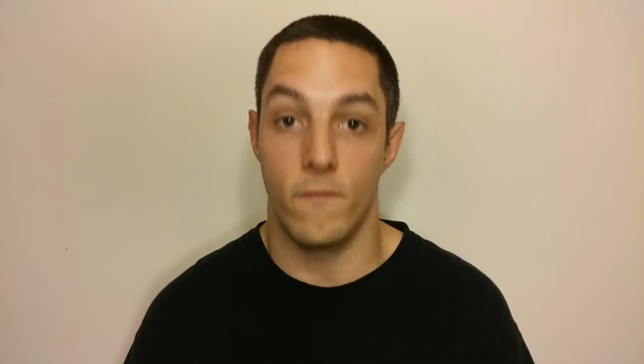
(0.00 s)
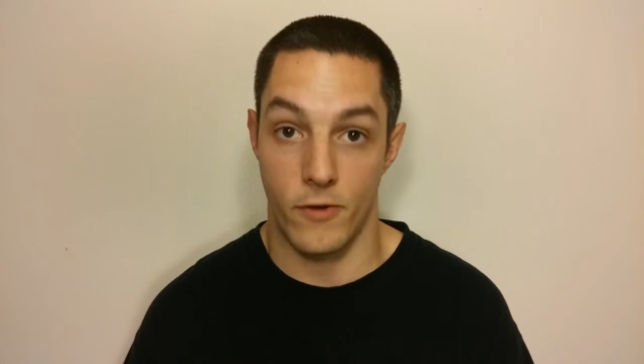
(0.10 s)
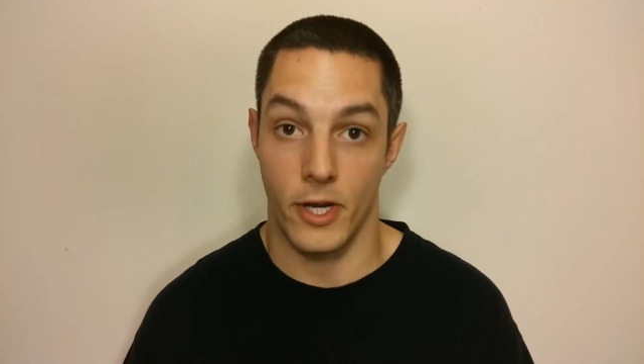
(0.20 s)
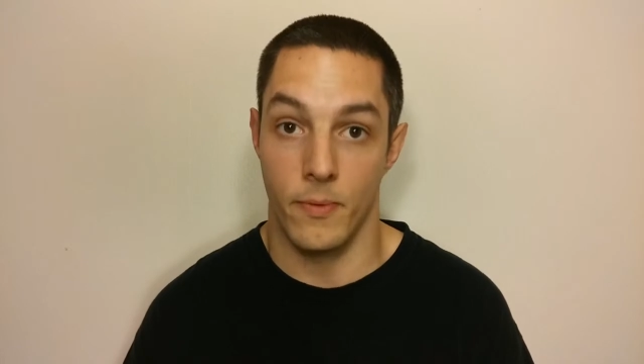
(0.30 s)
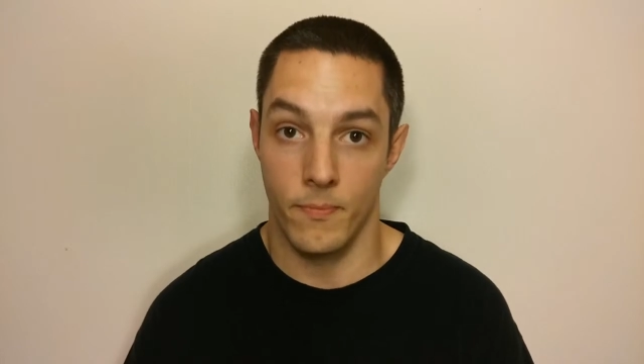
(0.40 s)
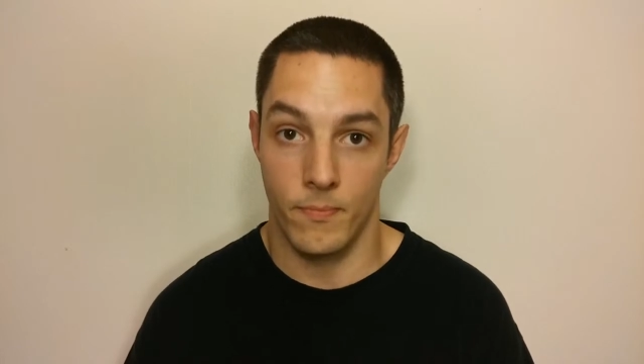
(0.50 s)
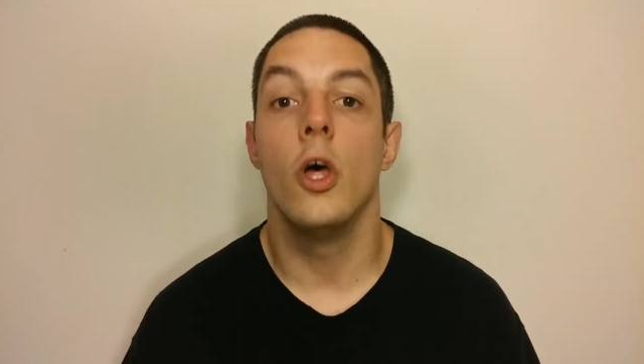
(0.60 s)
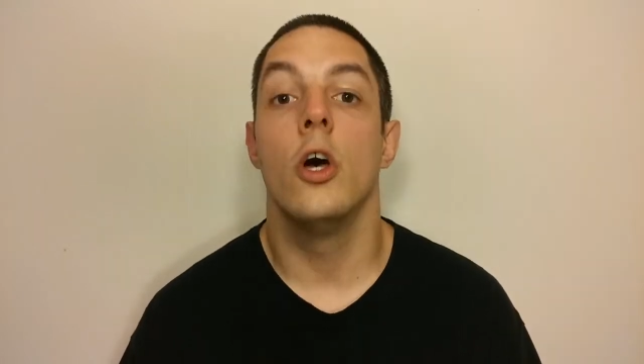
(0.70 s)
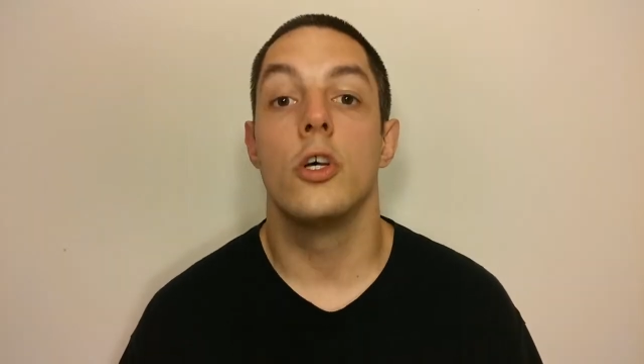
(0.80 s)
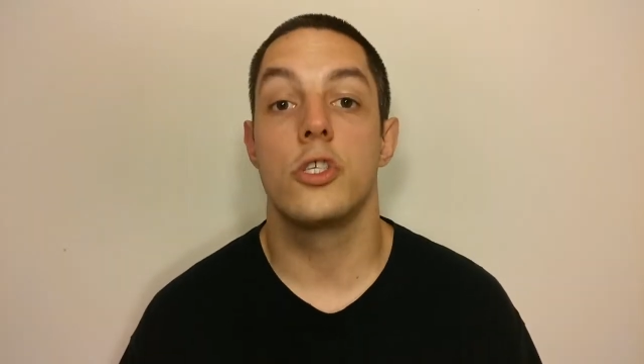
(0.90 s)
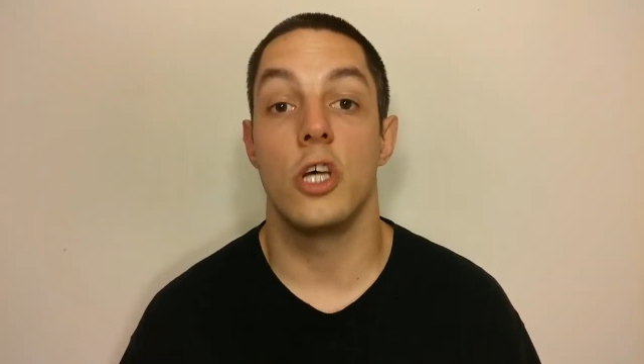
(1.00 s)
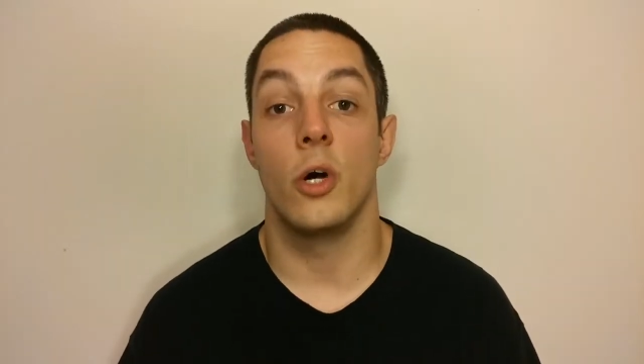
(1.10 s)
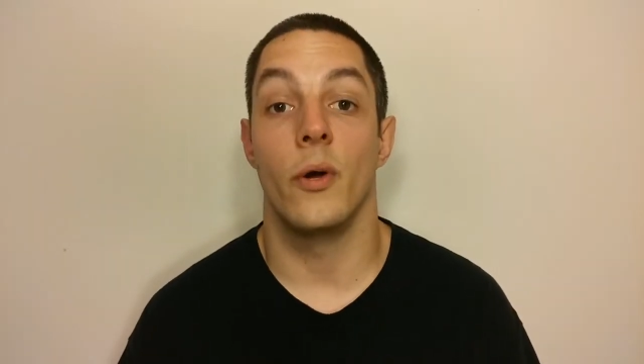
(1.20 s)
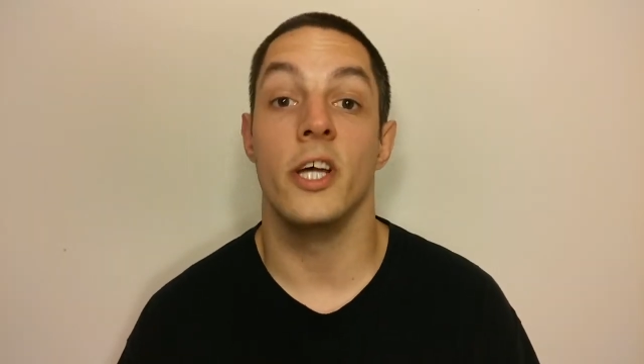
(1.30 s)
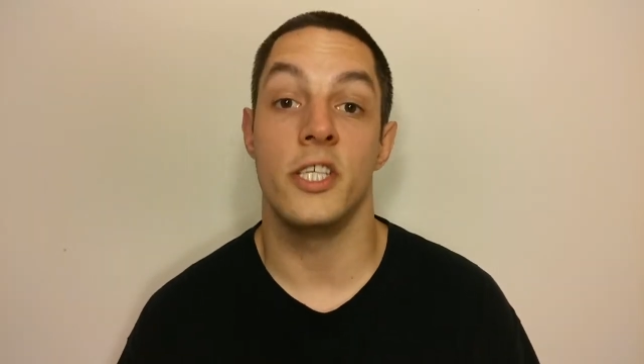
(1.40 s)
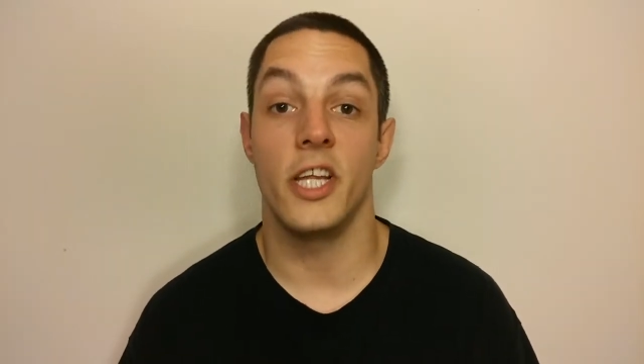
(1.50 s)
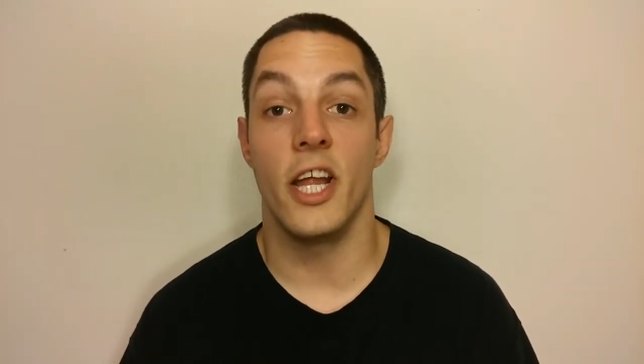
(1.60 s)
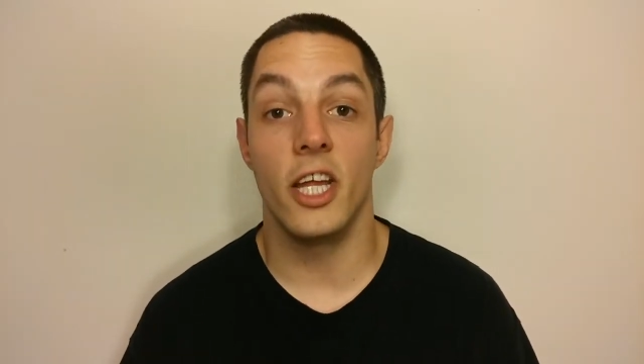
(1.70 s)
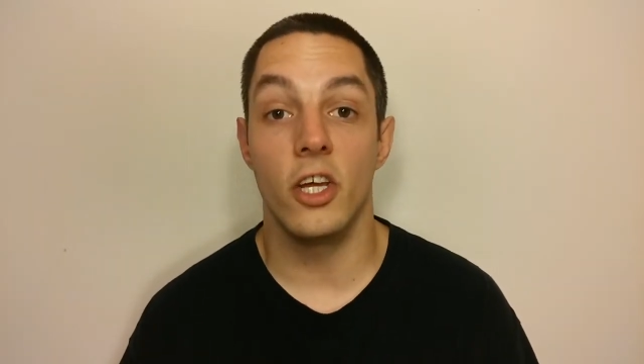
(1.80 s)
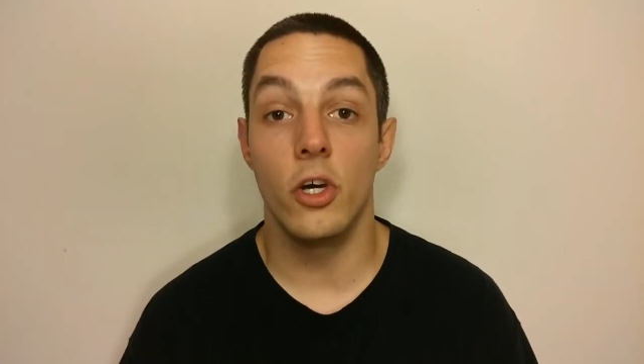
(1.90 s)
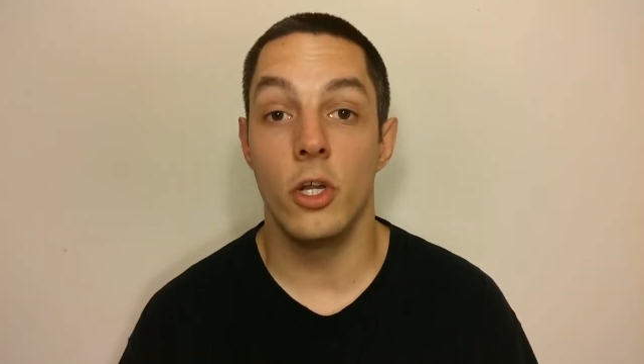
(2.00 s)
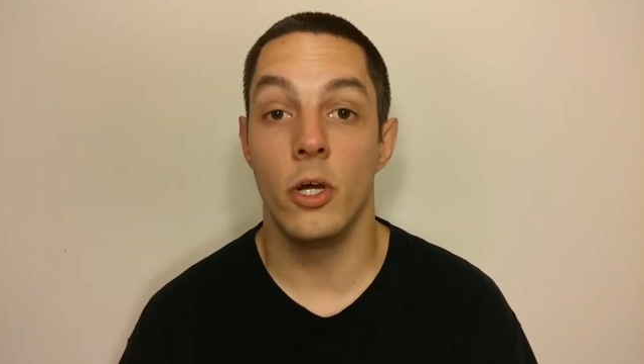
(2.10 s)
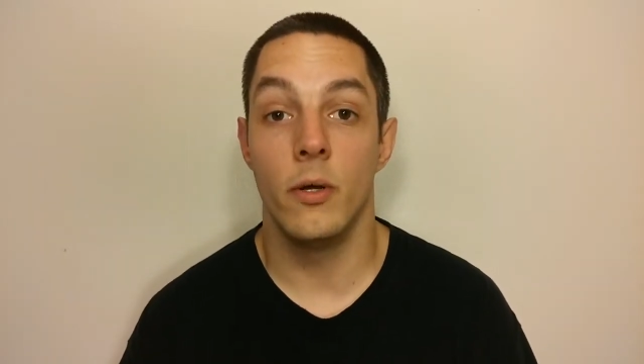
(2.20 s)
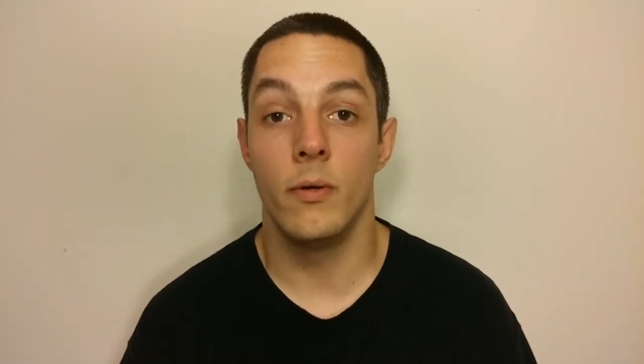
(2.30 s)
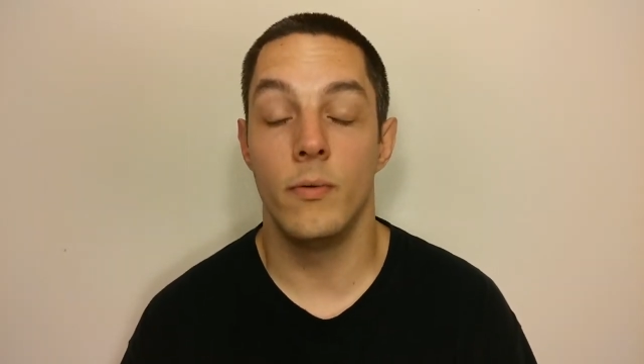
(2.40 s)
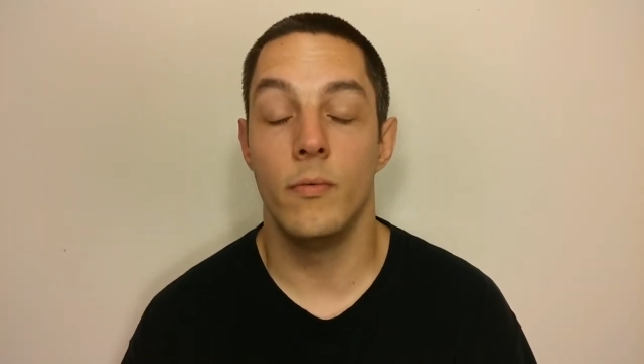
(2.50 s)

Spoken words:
free. So, is it any good?